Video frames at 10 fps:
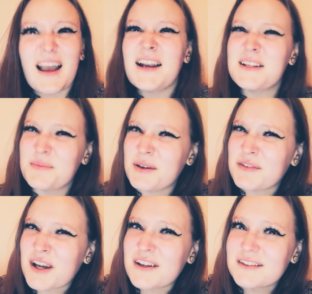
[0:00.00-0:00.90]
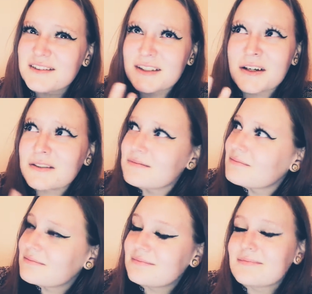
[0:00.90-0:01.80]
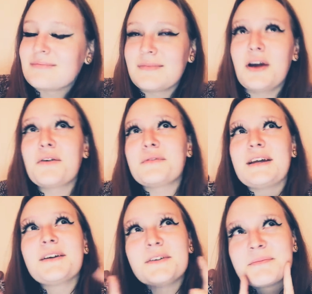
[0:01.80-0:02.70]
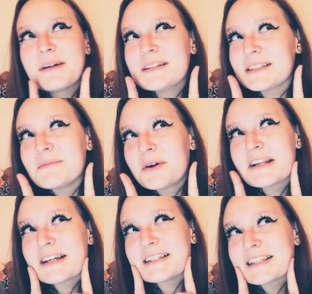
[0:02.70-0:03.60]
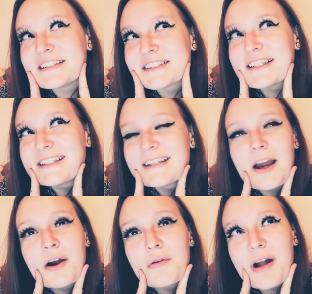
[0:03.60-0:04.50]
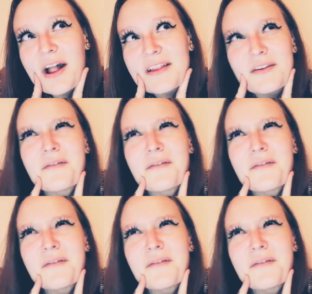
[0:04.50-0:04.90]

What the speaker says: And he's a bit of a cunt, so... Oh, there goes my demonetization. Oh well,